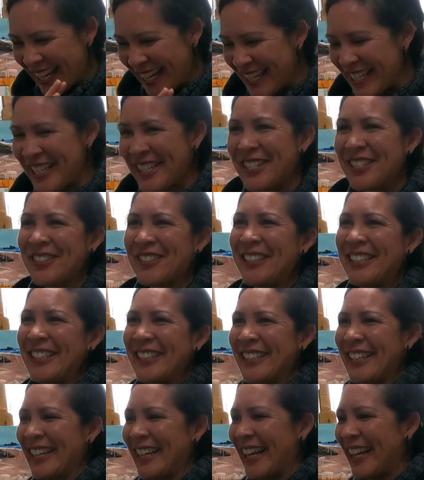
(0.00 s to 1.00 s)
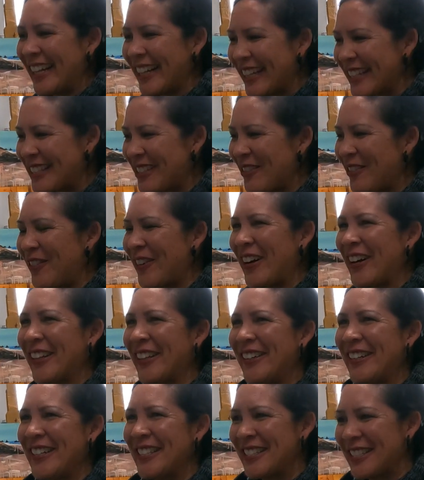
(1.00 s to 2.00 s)
history that I got to
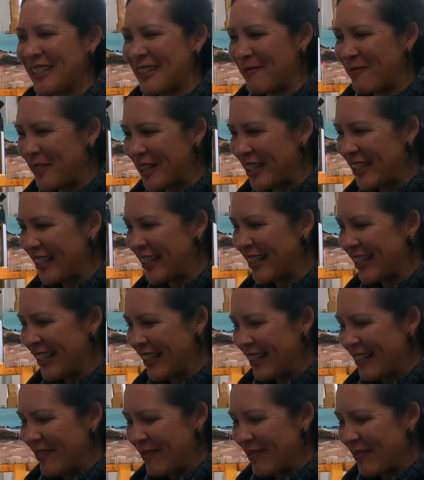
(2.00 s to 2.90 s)
follow, and to be